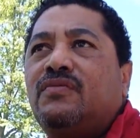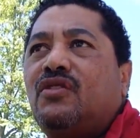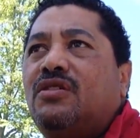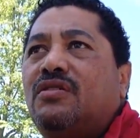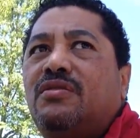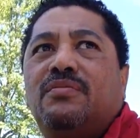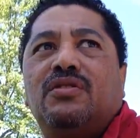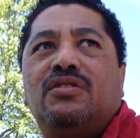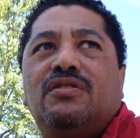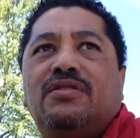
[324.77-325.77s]

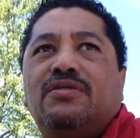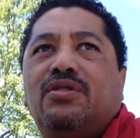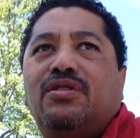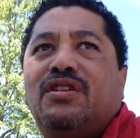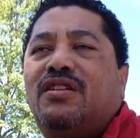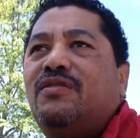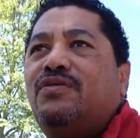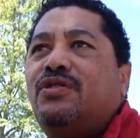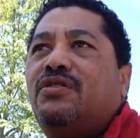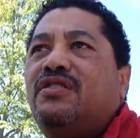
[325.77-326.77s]
Northern
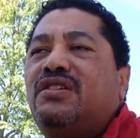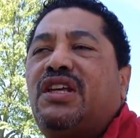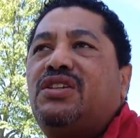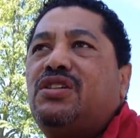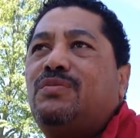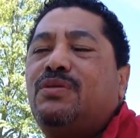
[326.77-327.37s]
California on location,